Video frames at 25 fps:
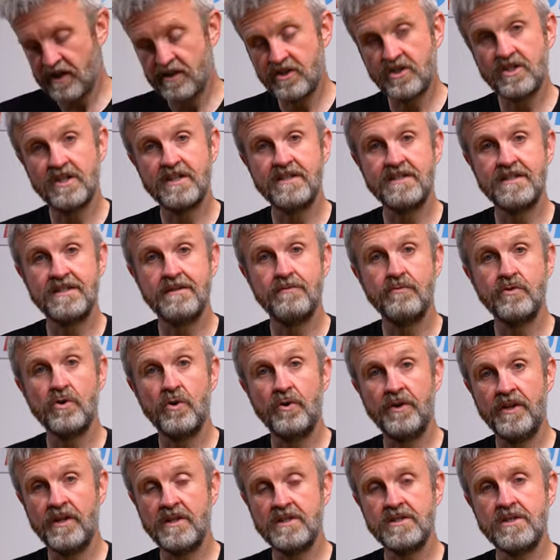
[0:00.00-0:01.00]
HJC have
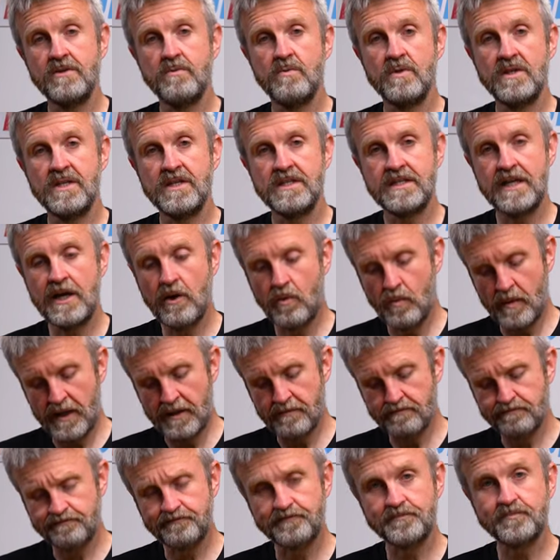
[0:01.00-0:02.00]
gone into with this helmet.
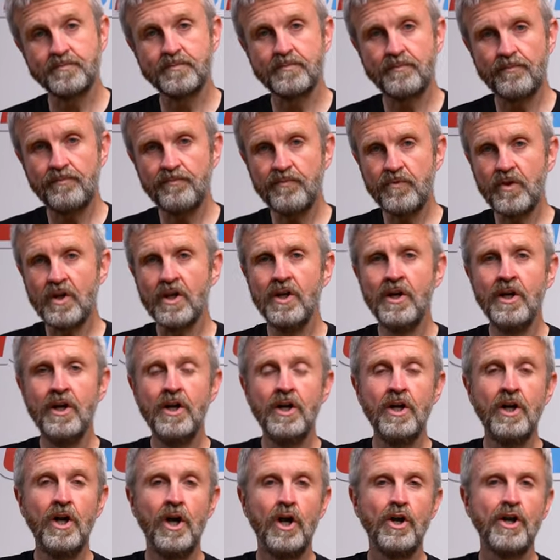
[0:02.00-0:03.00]

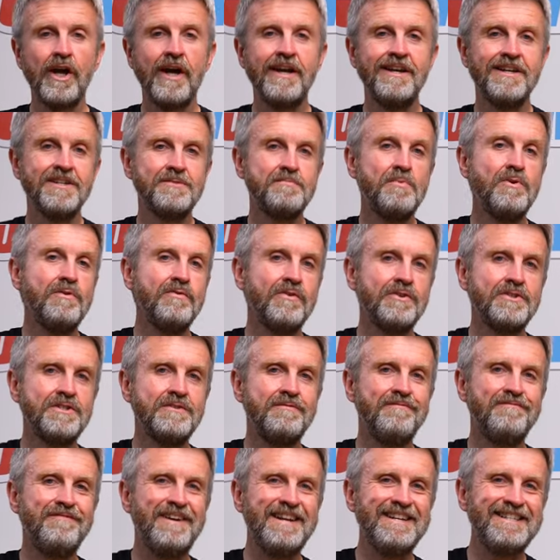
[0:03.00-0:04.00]
Okay, let's move on to
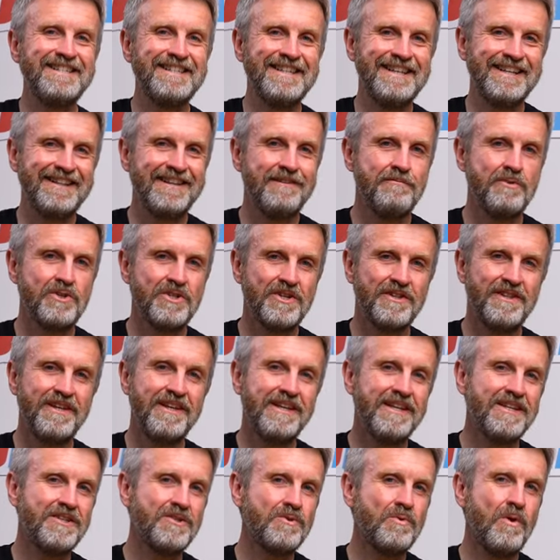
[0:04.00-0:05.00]
venting then, which I
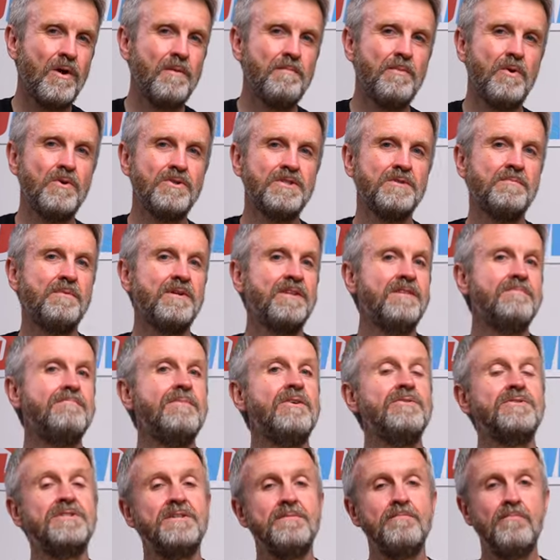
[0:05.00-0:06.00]
think is quite possibly the
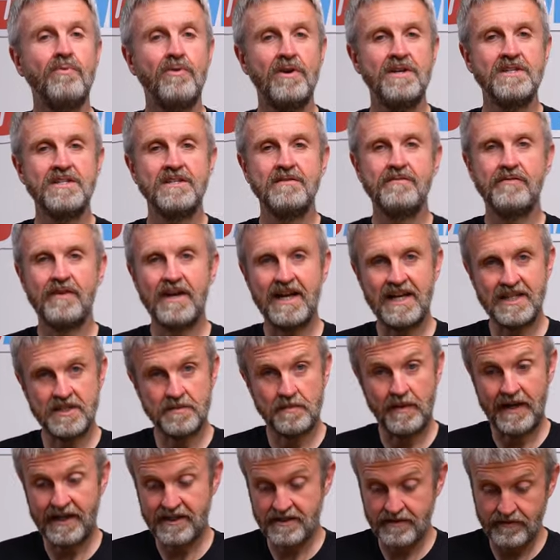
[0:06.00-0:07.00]
most impressive
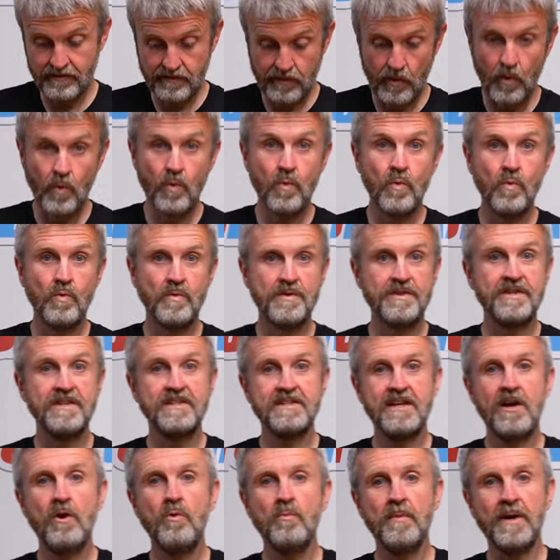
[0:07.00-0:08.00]
aspect of all with
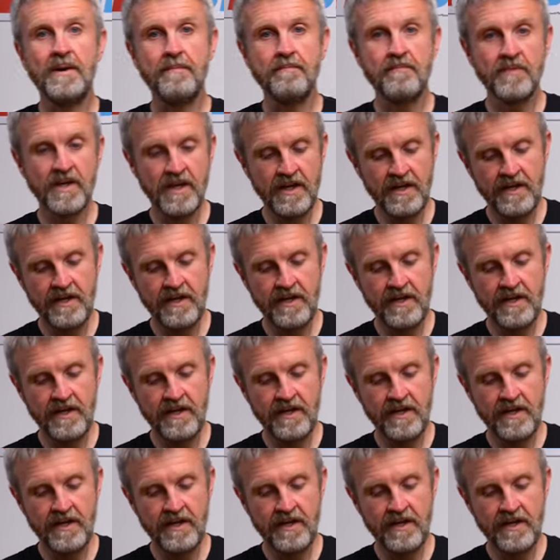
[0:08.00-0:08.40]
this helmet.